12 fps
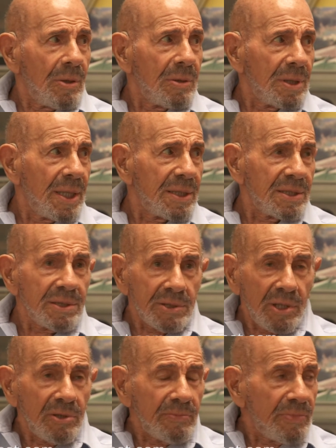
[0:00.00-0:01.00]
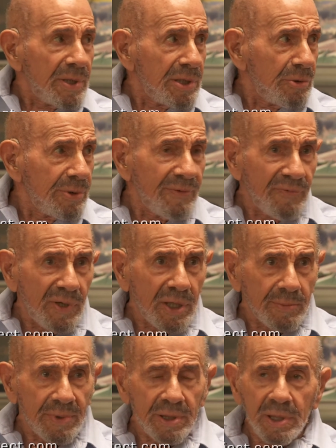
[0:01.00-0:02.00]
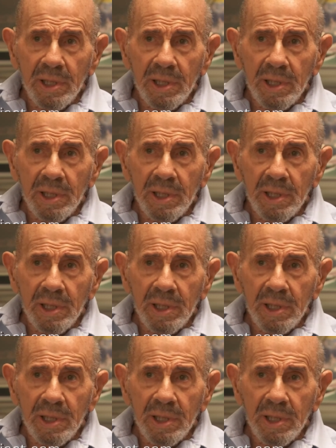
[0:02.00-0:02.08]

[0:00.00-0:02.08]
All that is learned by your environment.